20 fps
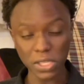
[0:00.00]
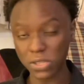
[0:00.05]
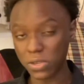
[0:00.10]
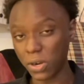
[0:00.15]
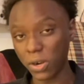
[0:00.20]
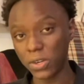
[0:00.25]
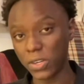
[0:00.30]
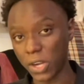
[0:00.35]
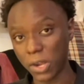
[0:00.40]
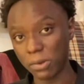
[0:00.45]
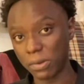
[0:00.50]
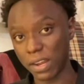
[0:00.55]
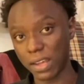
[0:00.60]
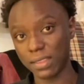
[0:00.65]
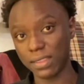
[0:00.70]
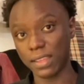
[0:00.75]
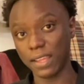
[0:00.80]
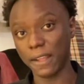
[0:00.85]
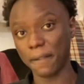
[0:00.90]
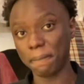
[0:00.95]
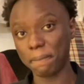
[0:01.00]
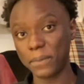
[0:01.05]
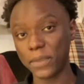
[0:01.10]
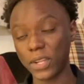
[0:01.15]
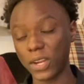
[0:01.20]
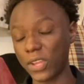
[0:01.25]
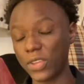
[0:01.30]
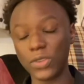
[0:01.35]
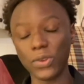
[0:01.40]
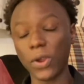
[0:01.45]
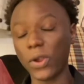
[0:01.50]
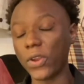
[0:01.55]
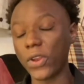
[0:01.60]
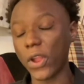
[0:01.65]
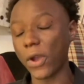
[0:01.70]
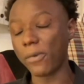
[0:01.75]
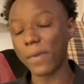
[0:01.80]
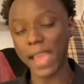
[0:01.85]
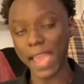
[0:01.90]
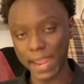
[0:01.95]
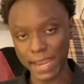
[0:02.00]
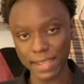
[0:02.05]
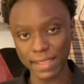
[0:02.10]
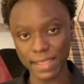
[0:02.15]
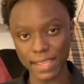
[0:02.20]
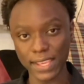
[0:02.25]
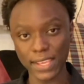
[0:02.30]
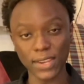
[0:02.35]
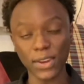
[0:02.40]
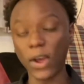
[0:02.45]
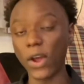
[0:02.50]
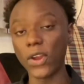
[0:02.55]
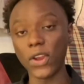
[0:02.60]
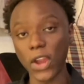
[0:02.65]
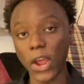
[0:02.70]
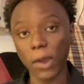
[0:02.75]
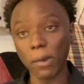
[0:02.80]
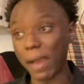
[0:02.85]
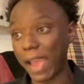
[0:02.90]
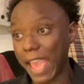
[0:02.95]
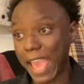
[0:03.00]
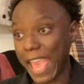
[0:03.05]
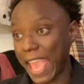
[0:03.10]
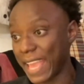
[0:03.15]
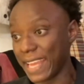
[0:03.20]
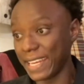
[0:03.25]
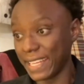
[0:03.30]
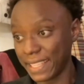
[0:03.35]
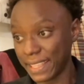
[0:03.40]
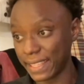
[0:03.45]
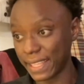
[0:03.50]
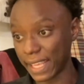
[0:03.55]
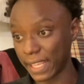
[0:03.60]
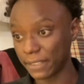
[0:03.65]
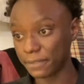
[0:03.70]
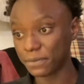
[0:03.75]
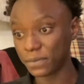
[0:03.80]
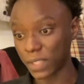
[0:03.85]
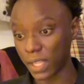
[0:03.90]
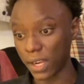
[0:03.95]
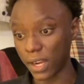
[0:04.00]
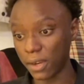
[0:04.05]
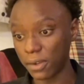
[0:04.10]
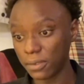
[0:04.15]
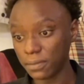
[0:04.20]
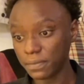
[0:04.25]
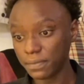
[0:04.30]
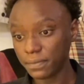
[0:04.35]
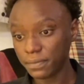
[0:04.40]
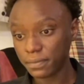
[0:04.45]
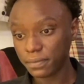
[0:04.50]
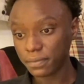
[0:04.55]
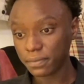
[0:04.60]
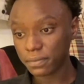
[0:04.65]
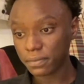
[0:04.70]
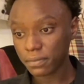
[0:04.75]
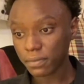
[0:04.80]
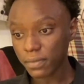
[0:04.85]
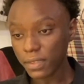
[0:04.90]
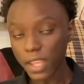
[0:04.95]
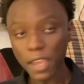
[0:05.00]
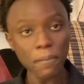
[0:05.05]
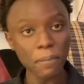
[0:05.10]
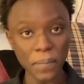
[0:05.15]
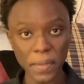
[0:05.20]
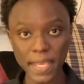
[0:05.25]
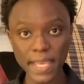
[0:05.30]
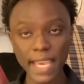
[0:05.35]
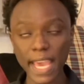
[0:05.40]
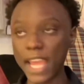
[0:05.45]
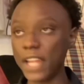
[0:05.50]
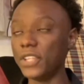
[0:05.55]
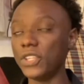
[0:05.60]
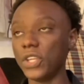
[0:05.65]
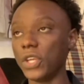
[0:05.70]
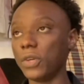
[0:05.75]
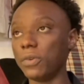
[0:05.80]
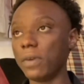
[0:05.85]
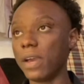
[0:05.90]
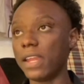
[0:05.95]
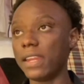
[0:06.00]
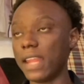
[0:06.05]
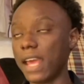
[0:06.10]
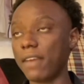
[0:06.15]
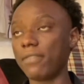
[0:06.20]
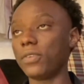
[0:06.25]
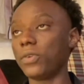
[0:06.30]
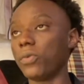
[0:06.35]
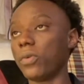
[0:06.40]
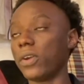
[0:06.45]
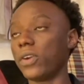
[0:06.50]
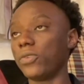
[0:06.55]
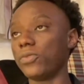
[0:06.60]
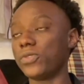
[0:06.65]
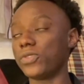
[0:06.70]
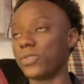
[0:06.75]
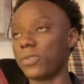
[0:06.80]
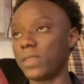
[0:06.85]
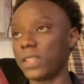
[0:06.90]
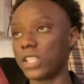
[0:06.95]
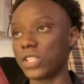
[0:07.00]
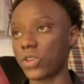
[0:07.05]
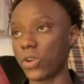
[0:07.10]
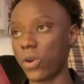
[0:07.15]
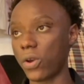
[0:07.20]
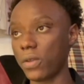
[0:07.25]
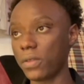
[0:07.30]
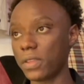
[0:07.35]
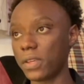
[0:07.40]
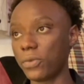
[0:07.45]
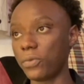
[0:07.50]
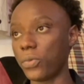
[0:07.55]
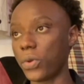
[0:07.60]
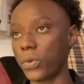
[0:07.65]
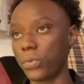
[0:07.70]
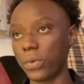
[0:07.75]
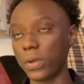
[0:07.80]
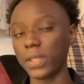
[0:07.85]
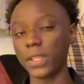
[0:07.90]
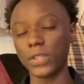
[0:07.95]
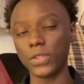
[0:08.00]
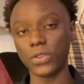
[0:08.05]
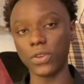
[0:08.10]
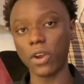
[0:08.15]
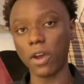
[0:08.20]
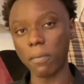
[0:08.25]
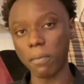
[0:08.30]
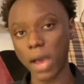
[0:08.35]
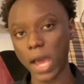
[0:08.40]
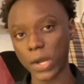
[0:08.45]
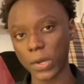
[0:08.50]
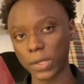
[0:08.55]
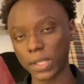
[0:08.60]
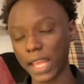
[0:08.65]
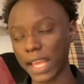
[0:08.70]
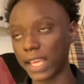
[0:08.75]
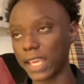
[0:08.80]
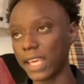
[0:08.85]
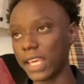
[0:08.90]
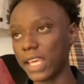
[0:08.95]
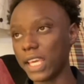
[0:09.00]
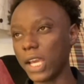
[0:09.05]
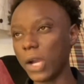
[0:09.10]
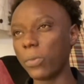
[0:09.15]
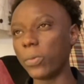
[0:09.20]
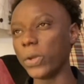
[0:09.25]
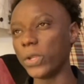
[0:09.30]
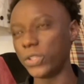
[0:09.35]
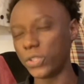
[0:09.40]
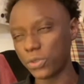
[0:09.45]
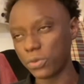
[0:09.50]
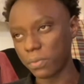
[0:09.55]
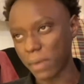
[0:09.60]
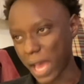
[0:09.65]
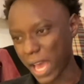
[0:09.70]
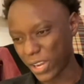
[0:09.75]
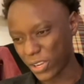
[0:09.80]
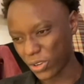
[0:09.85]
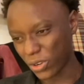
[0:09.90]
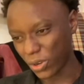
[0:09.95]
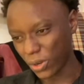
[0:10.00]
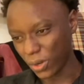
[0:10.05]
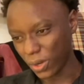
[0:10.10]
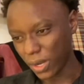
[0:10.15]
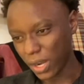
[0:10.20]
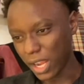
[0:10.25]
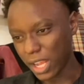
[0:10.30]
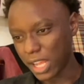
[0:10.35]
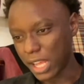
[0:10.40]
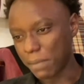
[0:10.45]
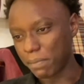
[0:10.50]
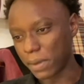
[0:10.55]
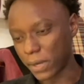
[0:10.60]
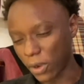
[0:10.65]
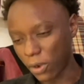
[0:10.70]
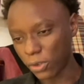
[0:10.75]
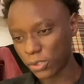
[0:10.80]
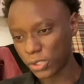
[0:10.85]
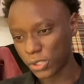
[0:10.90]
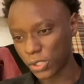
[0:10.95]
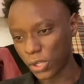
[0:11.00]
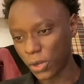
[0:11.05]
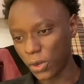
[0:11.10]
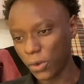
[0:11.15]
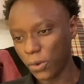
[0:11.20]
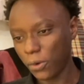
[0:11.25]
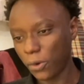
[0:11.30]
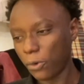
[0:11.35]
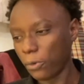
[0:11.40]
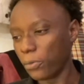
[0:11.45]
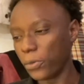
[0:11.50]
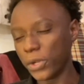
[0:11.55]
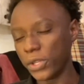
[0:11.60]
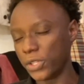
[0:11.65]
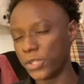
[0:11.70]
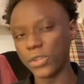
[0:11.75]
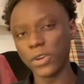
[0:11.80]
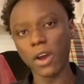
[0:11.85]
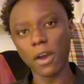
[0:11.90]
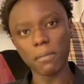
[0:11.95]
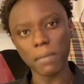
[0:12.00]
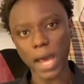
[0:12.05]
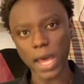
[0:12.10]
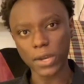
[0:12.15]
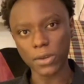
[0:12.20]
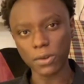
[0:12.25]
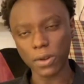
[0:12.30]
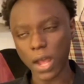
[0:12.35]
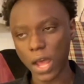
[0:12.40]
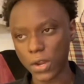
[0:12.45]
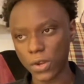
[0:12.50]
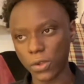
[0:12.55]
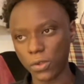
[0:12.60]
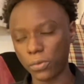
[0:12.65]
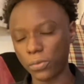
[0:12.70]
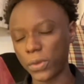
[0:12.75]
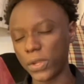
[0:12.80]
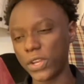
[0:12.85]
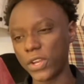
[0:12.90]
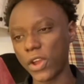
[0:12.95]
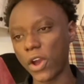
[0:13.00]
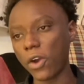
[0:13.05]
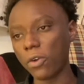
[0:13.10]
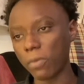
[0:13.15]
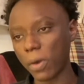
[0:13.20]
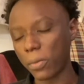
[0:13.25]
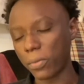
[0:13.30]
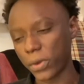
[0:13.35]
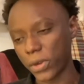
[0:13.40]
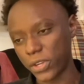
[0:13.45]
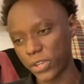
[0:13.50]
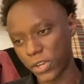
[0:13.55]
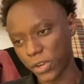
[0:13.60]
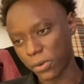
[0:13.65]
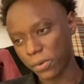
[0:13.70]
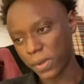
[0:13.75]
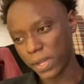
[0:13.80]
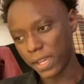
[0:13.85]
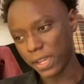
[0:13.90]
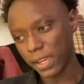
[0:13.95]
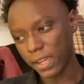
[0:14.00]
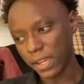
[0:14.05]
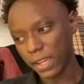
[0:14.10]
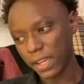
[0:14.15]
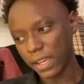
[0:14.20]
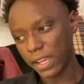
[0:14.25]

You don't know nothing, you don't know anything, you don't know anything. Me and you and everyone who's on this earth, we really do not matter. Like, we do matter, but also we do not matter at all. We know what we're doing,